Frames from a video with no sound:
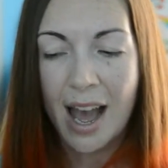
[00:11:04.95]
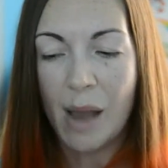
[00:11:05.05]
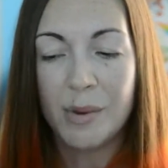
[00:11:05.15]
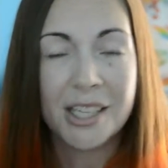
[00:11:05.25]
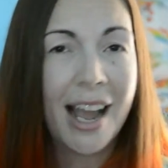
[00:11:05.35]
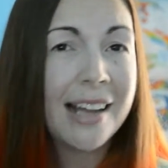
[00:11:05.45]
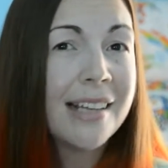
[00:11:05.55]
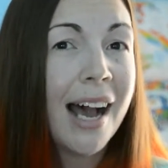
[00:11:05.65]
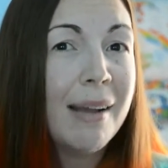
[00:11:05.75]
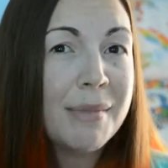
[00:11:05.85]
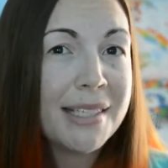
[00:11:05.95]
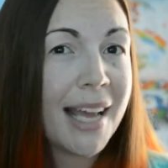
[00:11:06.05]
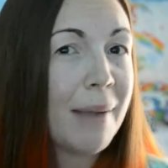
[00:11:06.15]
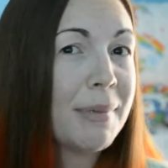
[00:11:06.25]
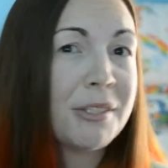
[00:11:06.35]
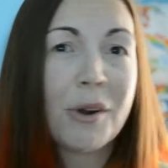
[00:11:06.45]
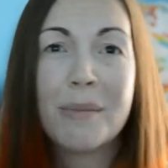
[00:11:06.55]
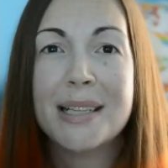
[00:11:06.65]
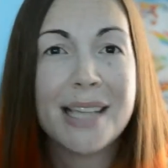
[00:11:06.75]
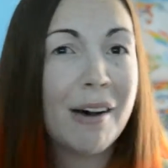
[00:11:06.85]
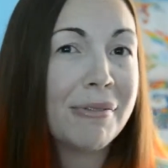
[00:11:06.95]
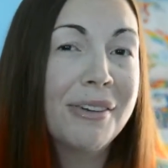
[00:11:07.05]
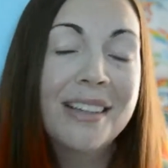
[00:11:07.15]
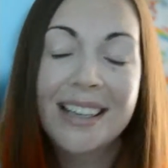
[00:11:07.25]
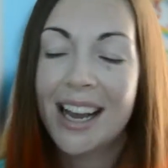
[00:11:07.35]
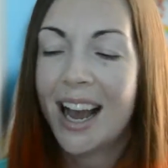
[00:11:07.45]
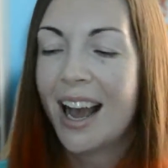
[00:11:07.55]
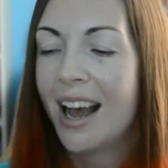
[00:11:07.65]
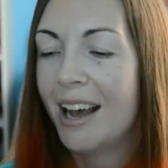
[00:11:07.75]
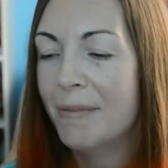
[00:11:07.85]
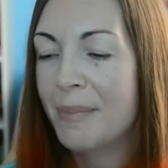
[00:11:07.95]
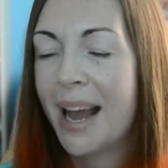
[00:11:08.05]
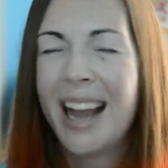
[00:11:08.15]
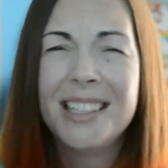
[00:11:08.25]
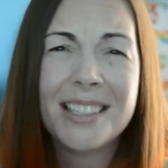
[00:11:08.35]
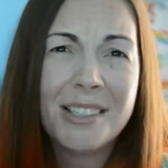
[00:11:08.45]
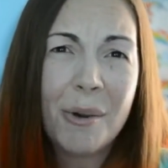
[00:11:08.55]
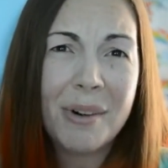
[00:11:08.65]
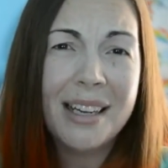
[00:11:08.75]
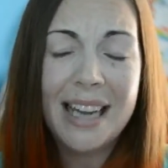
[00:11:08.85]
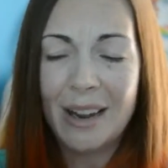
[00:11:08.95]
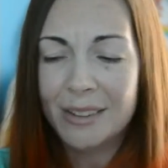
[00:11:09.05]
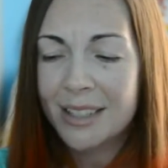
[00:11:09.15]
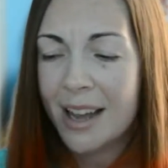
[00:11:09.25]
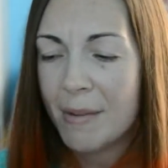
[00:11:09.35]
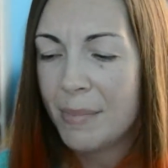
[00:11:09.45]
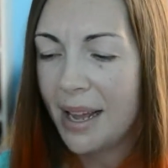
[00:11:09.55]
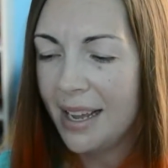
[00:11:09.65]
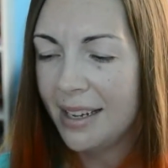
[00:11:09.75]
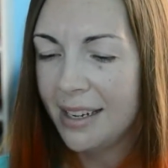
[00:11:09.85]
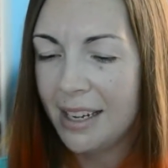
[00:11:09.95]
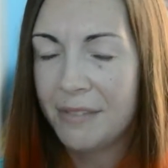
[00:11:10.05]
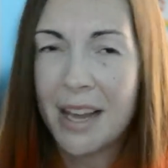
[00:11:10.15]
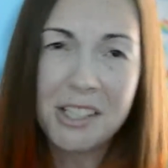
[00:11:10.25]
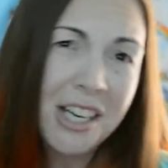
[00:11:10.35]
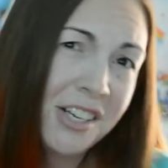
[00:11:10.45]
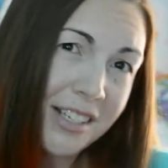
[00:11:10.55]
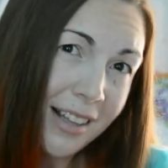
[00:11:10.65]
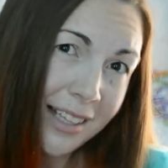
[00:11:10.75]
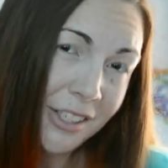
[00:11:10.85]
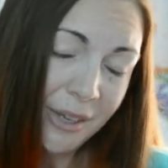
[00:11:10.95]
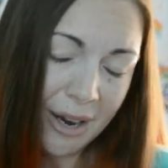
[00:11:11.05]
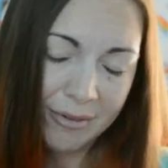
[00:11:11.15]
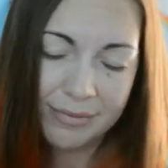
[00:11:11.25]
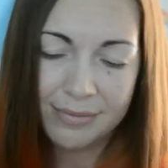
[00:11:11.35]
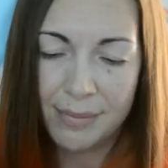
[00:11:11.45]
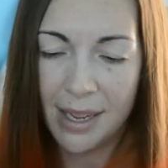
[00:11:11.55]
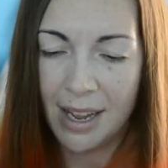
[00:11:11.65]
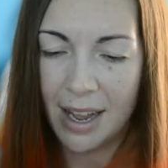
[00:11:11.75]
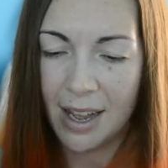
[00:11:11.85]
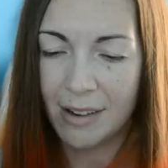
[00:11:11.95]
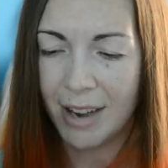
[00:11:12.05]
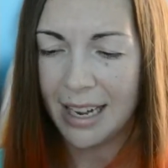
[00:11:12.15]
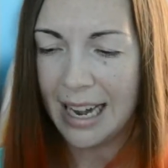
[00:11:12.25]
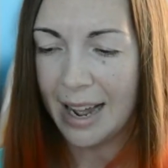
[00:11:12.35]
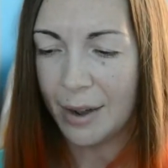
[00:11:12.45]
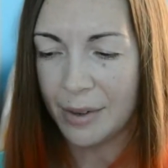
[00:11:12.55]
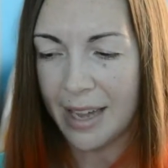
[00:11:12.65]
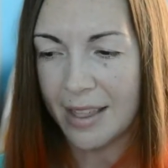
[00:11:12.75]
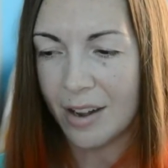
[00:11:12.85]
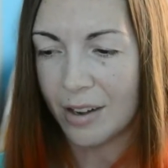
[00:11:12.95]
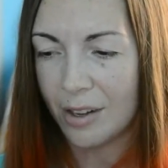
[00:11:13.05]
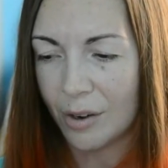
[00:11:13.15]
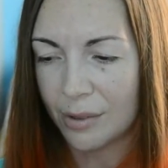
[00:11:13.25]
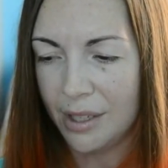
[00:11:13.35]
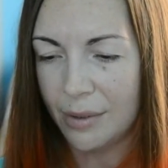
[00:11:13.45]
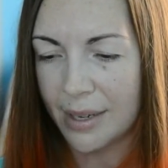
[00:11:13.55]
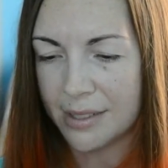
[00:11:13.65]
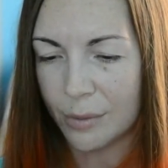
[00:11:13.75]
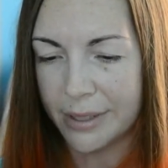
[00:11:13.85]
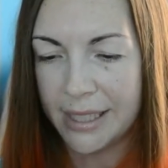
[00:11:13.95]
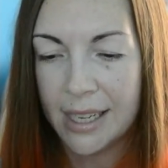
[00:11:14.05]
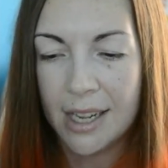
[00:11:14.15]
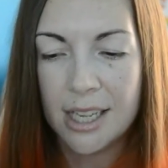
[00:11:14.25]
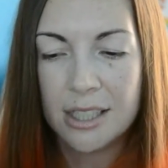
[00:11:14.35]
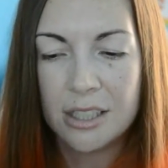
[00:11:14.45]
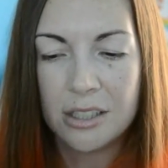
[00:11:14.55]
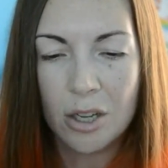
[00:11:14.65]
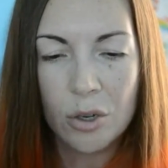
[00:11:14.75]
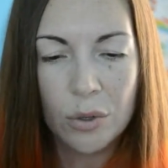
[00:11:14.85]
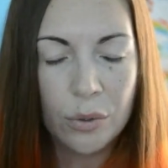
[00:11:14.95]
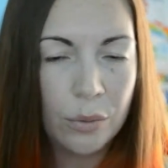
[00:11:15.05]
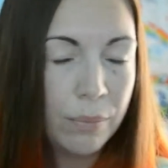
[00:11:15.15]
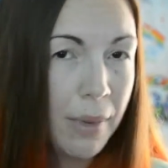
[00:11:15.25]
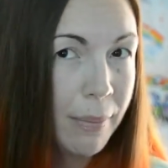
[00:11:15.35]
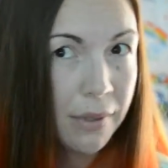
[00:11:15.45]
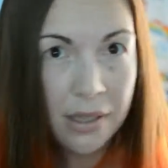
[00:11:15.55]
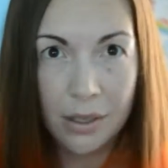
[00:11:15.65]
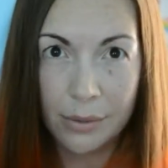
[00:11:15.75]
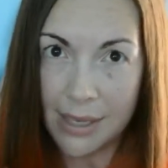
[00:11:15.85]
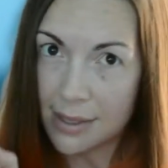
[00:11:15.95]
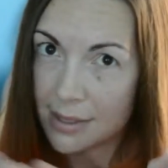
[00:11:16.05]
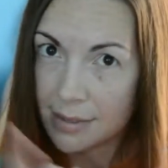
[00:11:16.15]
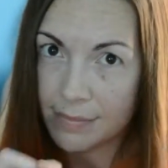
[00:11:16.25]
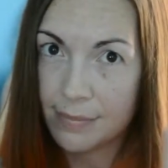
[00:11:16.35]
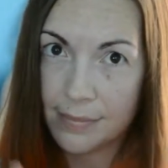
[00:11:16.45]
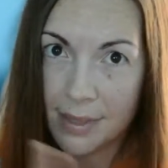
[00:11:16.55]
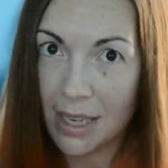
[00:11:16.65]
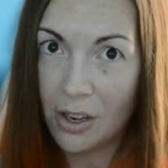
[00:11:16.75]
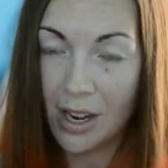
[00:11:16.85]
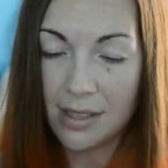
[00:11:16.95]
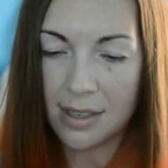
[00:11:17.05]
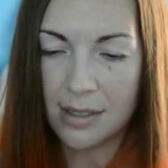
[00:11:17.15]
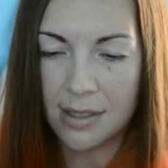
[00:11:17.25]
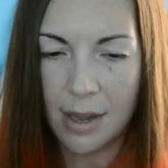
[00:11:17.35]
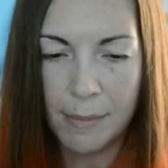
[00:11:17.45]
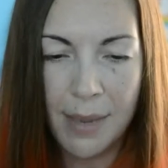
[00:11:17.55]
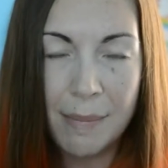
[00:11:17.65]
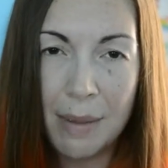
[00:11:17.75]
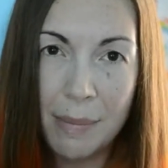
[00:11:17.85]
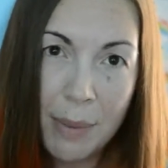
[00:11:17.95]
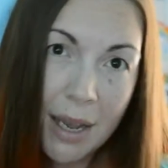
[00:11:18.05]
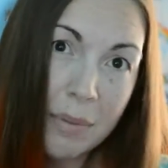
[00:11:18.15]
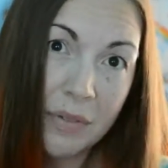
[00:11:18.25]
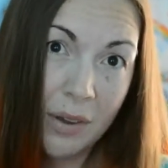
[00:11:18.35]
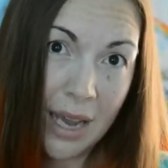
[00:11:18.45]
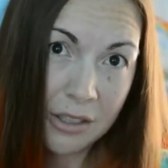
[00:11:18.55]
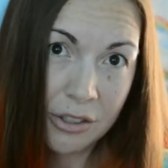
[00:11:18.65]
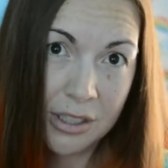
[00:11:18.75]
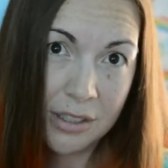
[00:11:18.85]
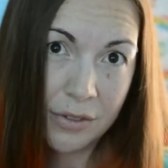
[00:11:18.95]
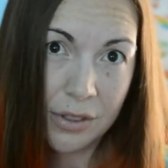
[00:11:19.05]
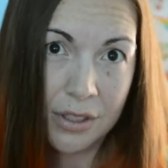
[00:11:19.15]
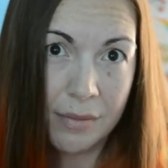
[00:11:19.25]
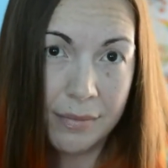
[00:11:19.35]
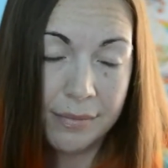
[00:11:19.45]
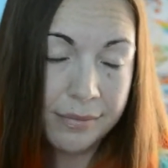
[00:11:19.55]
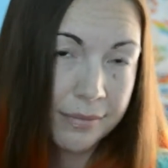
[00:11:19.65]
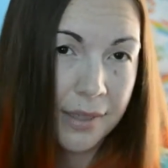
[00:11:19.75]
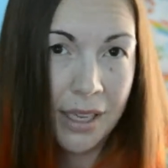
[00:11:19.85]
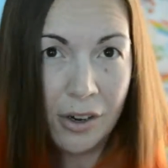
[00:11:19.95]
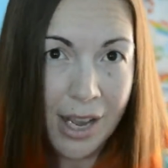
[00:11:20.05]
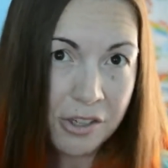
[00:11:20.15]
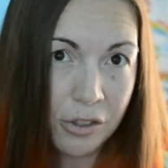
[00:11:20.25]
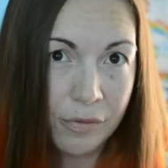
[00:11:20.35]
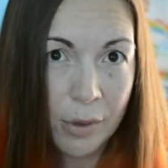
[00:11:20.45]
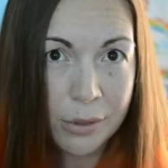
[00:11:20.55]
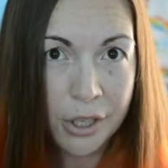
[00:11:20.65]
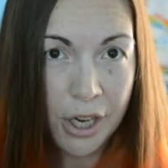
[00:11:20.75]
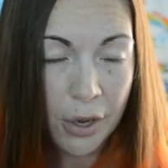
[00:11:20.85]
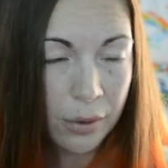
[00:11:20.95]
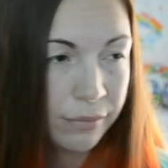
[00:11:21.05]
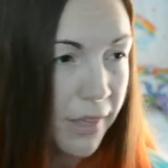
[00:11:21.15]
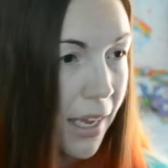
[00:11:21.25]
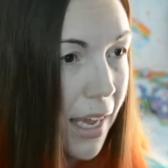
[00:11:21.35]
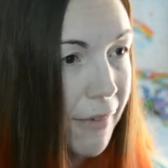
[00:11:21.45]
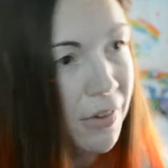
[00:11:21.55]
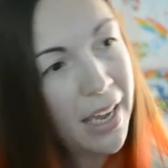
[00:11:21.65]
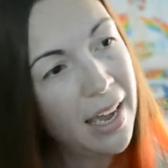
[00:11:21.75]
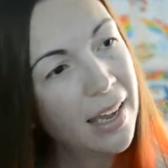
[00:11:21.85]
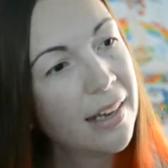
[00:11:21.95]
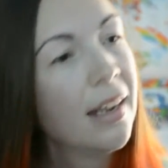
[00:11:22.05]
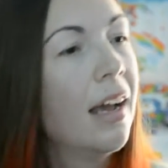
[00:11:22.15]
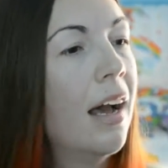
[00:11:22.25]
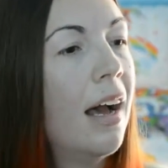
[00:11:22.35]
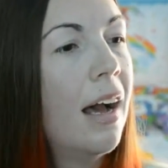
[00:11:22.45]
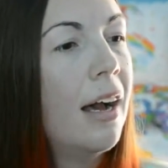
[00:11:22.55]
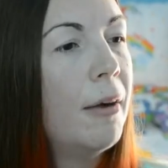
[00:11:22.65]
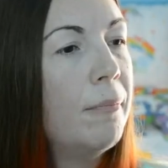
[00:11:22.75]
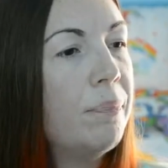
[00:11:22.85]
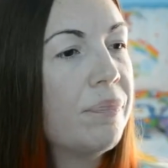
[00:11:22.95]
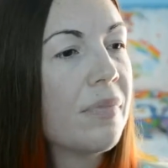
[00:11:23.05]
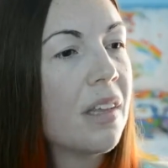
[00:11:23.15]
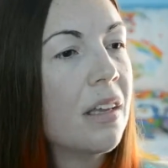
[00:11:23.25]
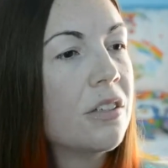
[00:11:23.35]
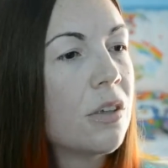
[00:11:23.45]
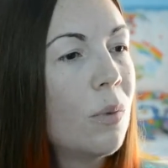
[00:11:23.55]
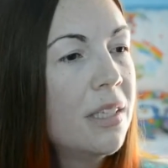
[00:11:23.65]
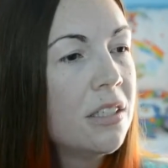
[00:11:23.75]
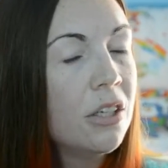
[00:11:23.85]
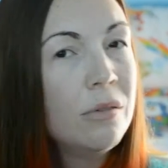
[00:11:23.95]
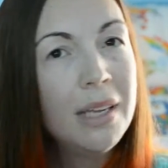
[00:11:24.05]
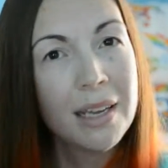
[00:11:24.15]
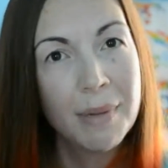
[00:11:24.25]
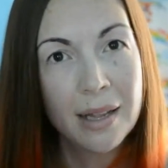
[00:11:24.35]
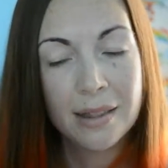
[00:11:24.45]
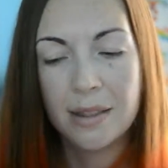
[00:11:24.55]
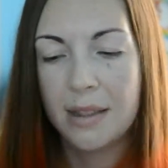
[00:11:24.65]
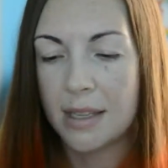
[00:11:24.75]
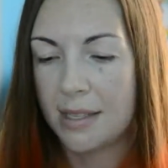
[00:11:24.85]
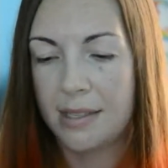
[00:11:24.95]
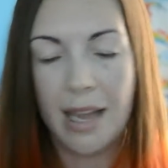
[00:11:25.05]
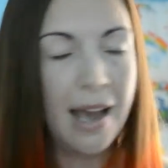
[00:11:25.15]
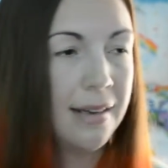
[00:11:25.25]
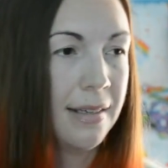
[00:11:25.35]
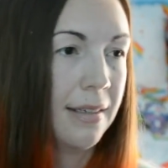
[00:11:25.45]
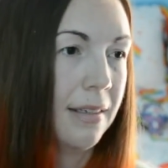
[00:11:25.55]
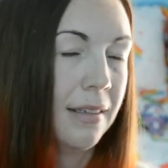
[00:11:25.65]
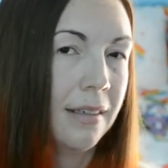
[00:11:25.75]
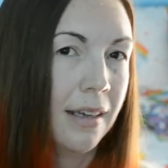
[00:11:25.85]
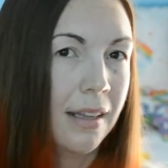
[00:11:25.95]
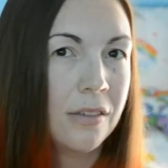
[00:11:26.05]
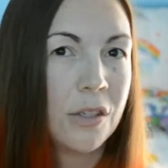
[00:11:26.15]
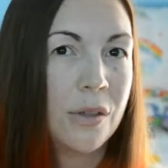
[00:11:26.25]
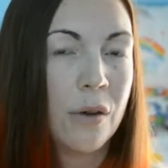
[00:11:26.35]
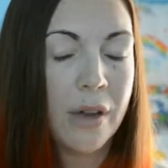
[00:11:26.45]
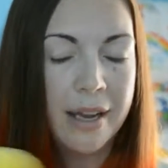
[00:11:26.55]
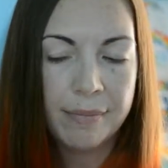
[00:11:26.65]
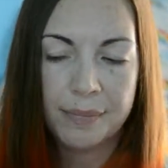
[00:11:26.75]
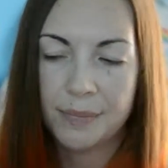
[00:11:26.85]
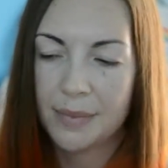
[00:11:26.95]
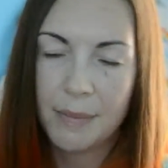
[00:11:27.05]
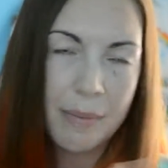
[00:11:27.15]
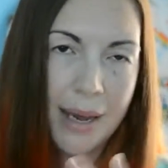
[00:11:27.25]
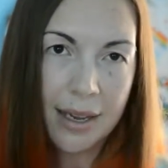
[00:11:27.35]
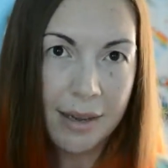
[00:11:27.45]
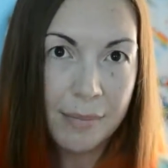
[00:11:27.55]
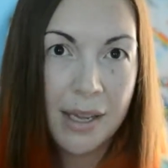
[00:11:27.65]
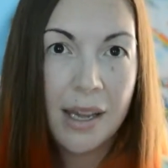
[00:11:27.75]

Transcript: I wish I had time to set up a store myself. I just don't right now, but if that changes, I'll let you know. But right now, yeah, they're only US only. So people in the US, get your hands on some and maybe pick up a few extras for some international folks, you know, if you can. So what's unique about this set? Okay, let me back up.